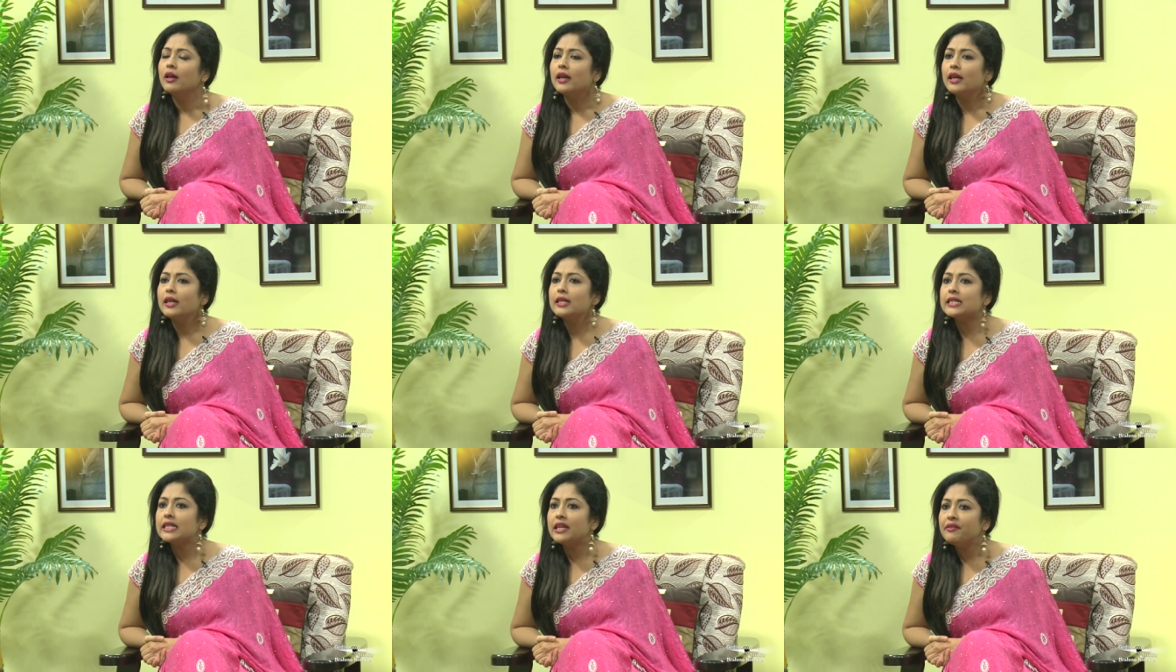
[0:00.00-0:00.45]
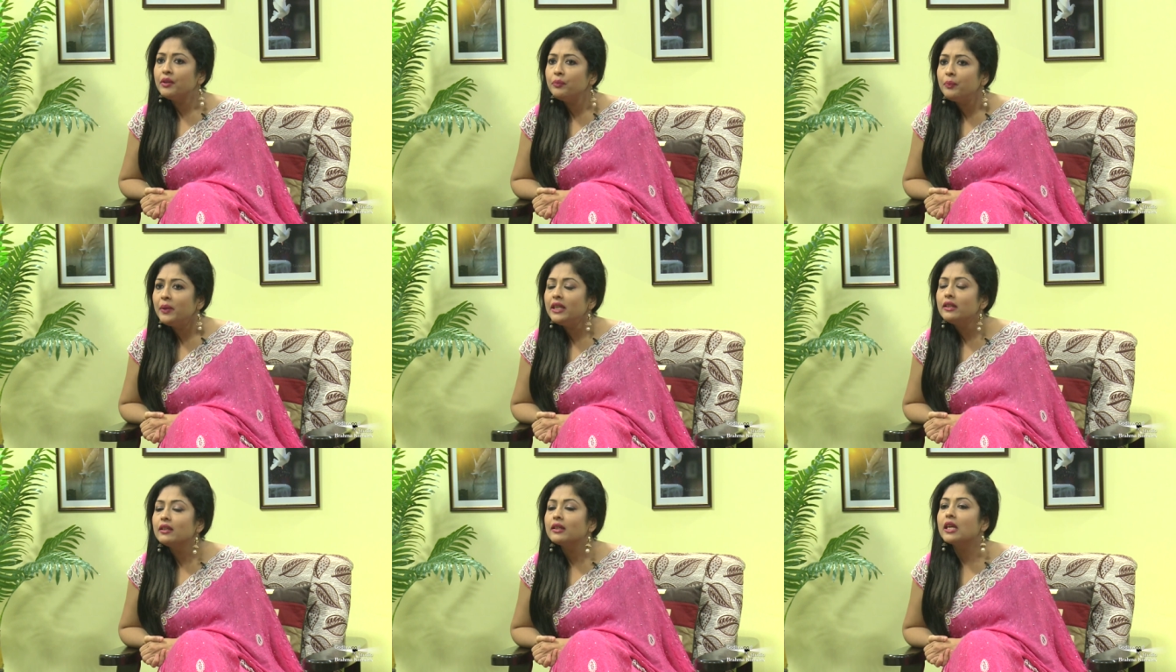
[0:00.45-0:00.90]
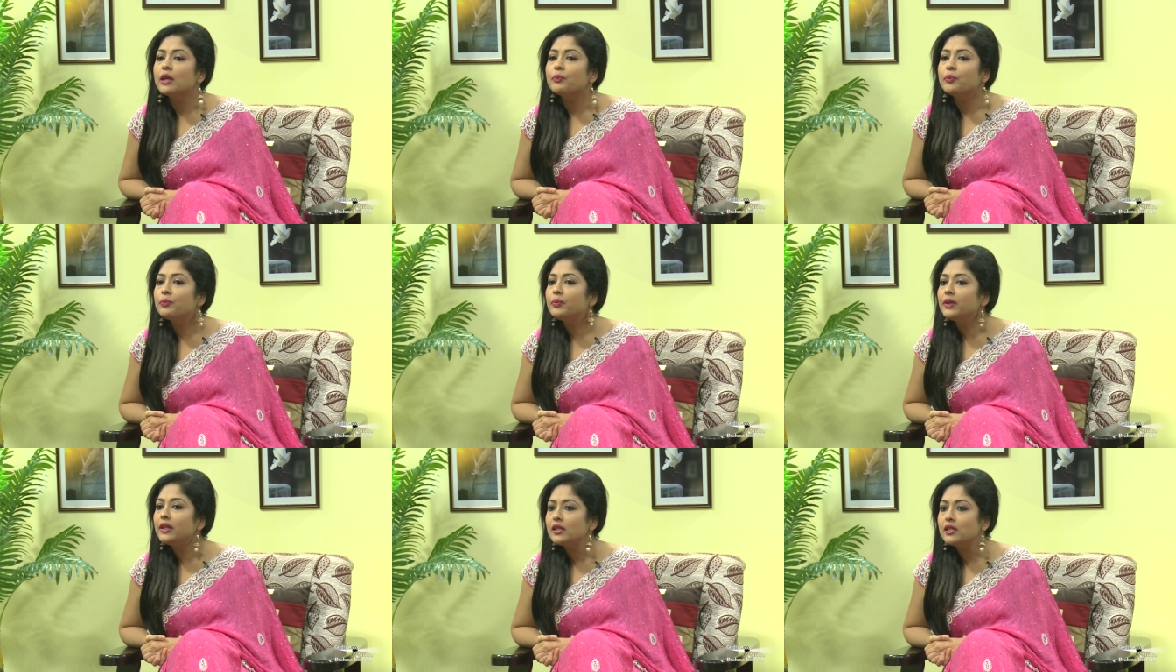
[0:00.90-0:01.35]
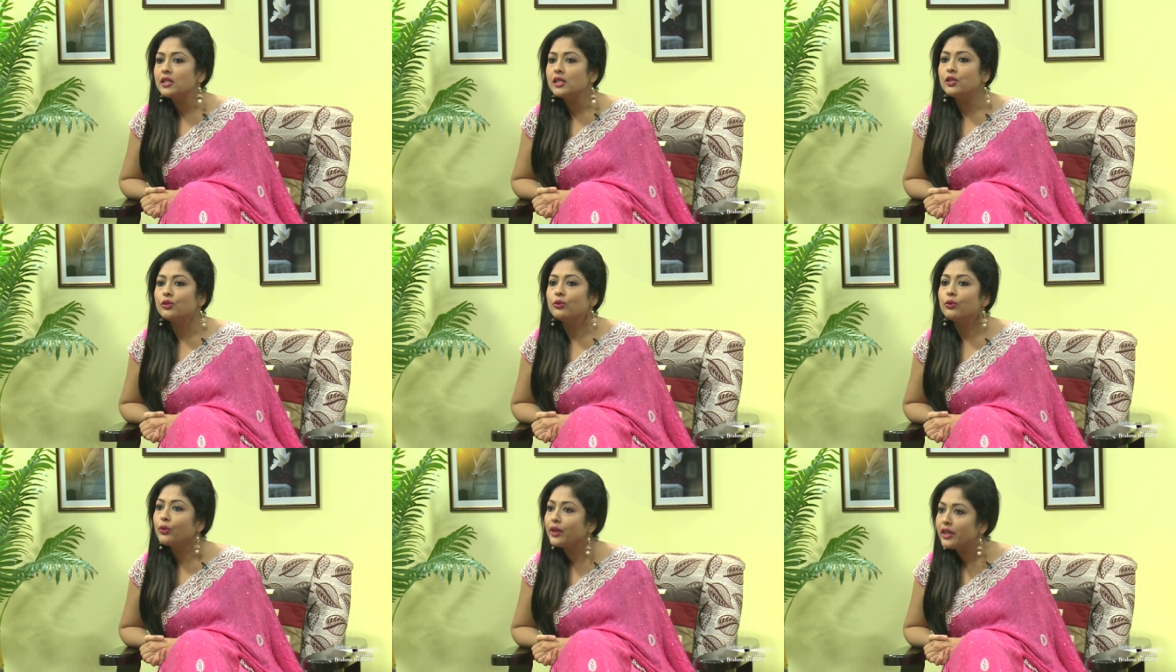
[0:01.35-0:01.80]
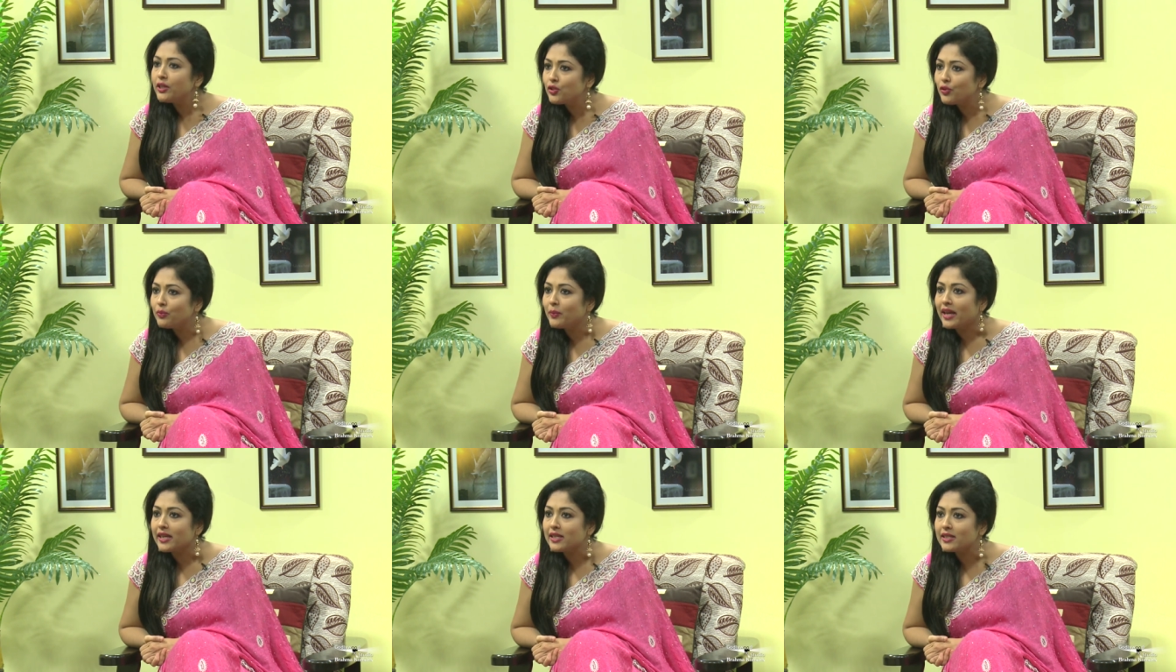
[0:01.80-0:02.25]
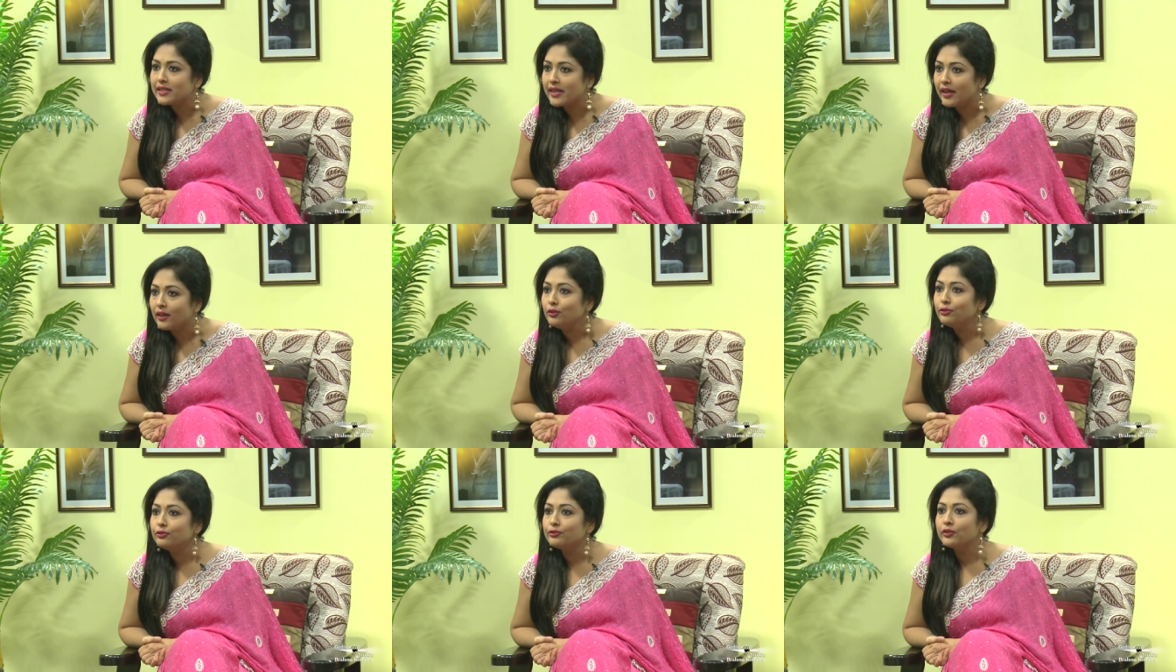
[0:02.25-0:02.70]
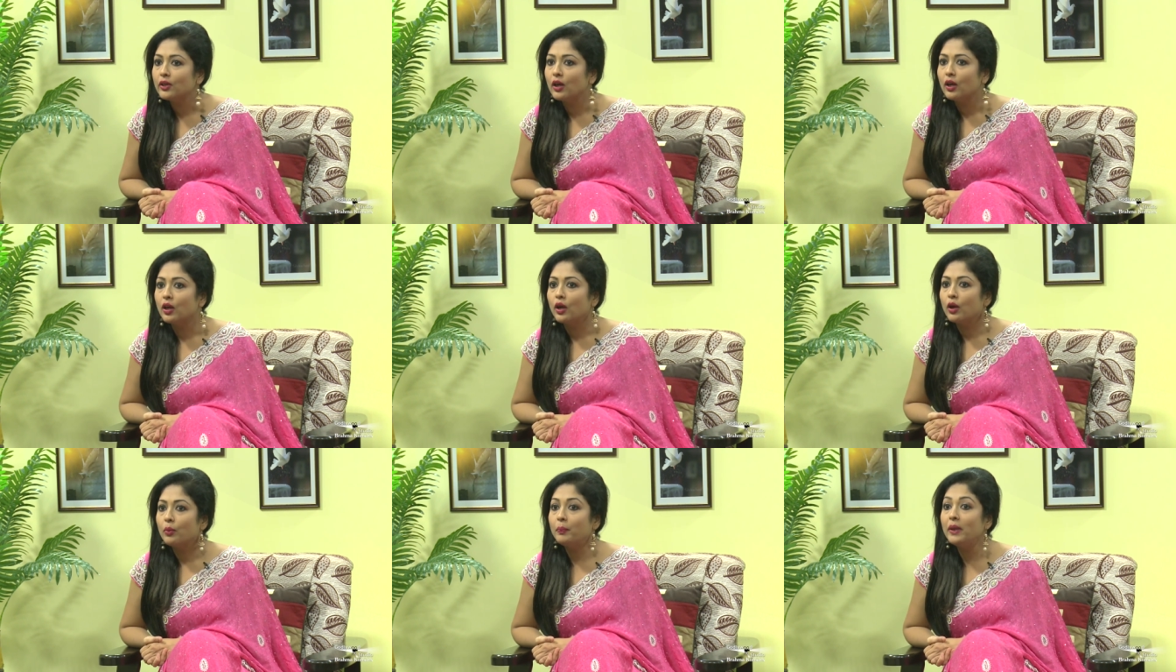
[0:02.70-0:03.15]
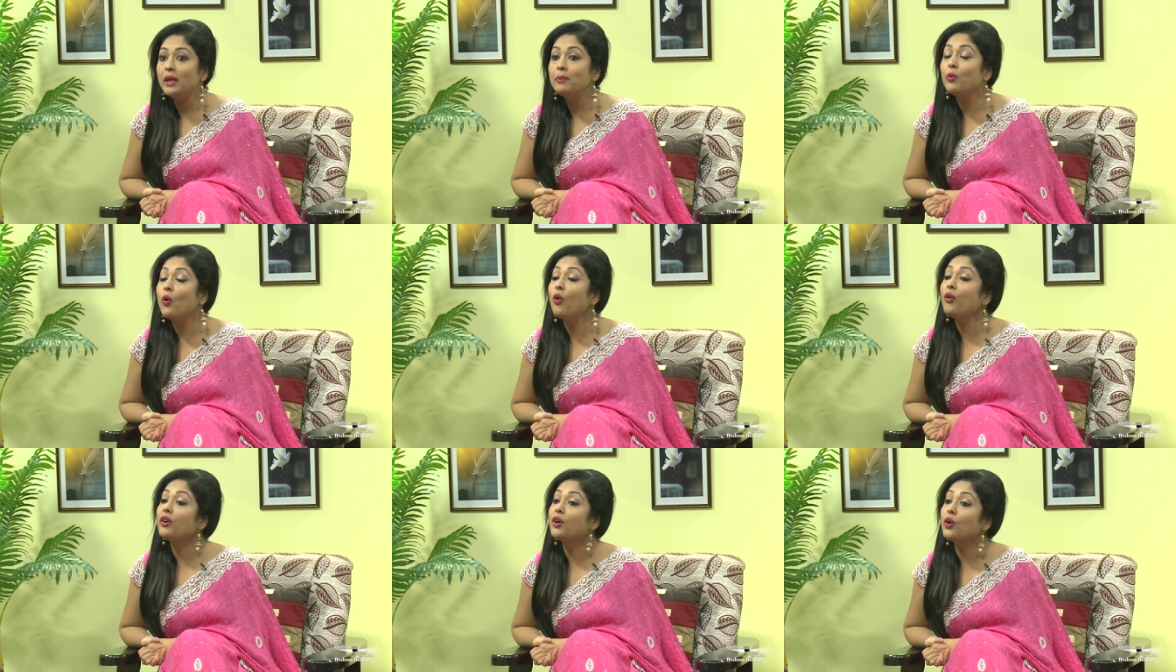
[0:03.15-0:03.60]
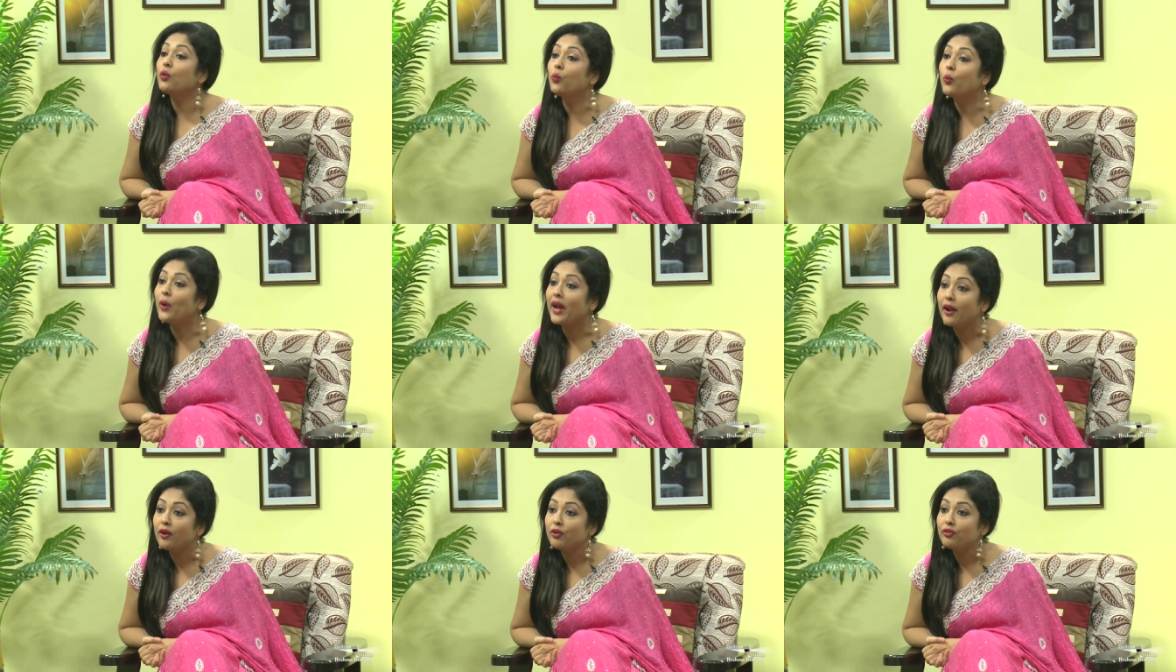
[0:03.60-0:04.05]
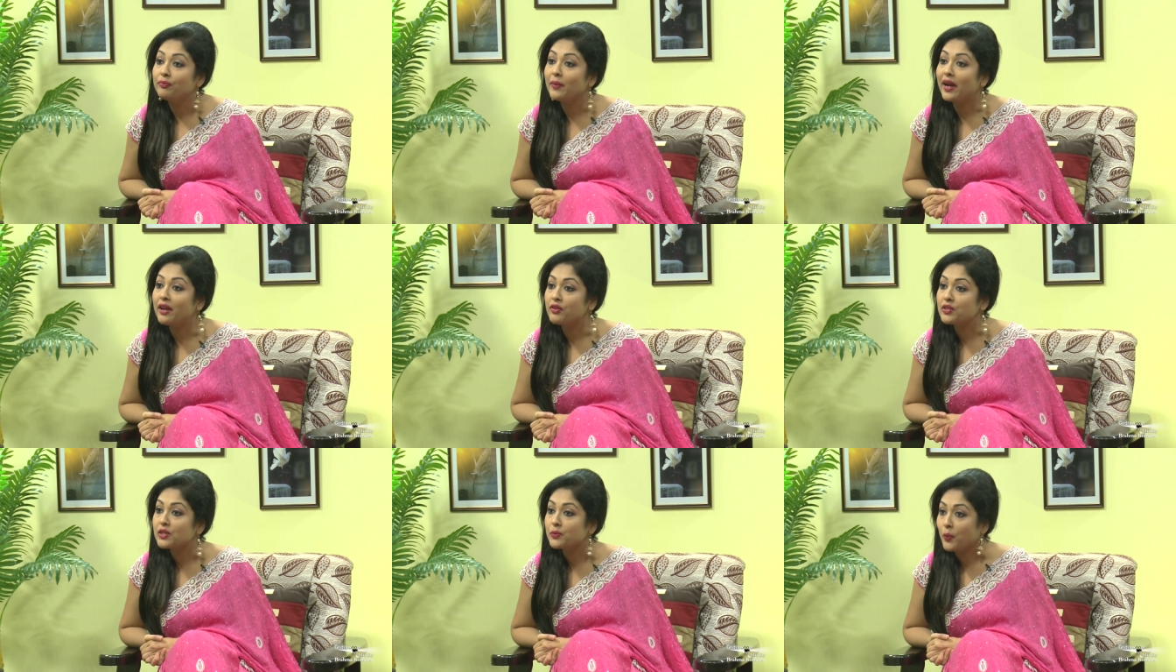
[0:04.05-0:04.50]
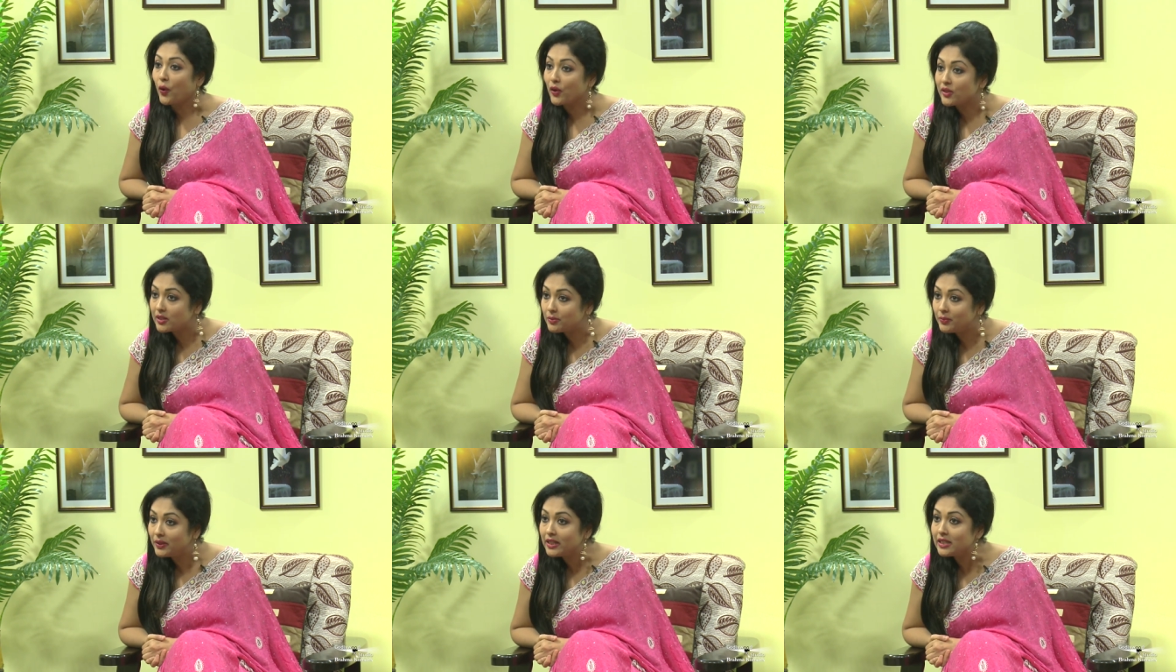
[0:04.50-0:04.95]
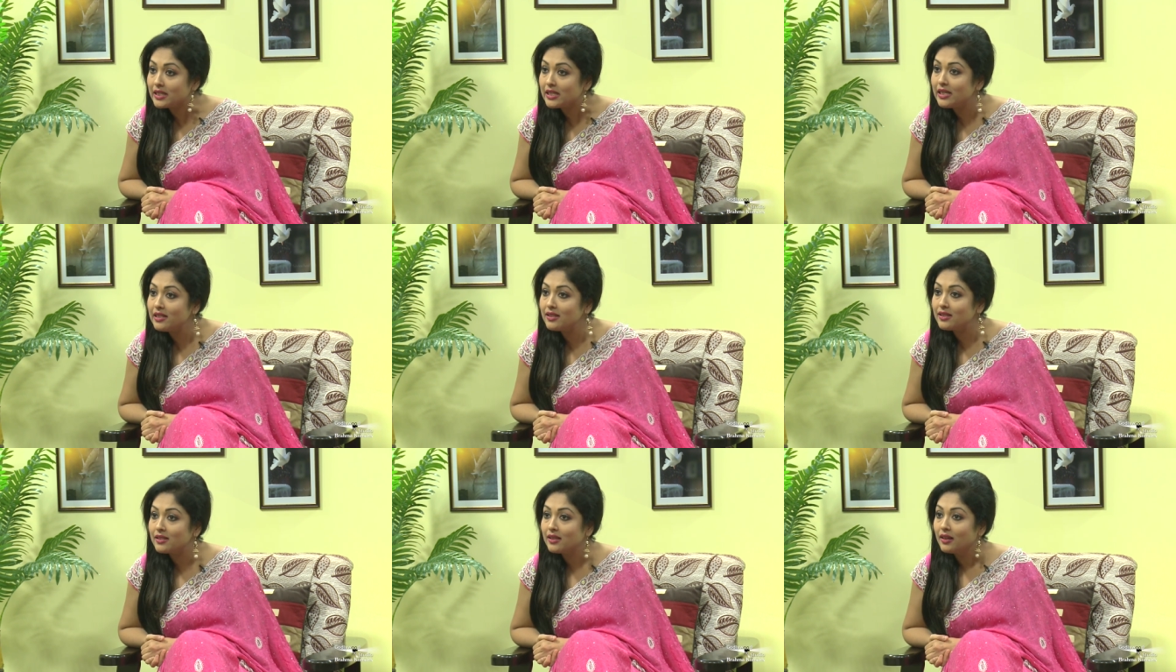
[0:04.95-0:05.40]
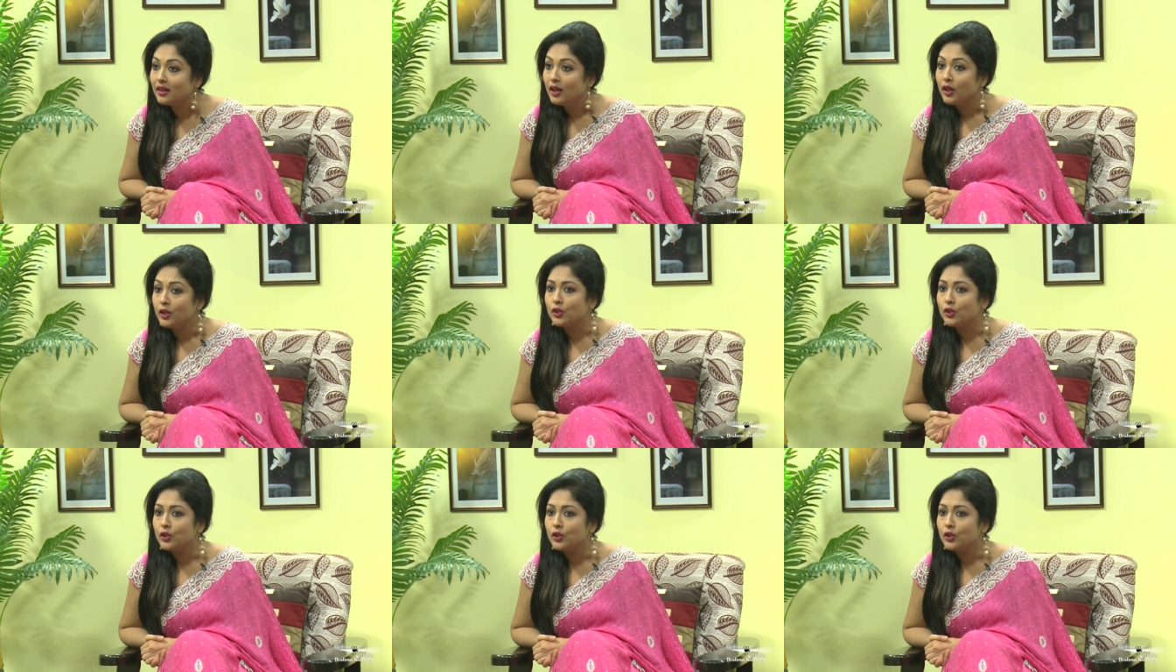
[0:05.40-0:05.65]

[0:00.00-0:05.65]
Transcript: It's given me the capability to look into myself, be more aware of my responsibilities, mm-hmm.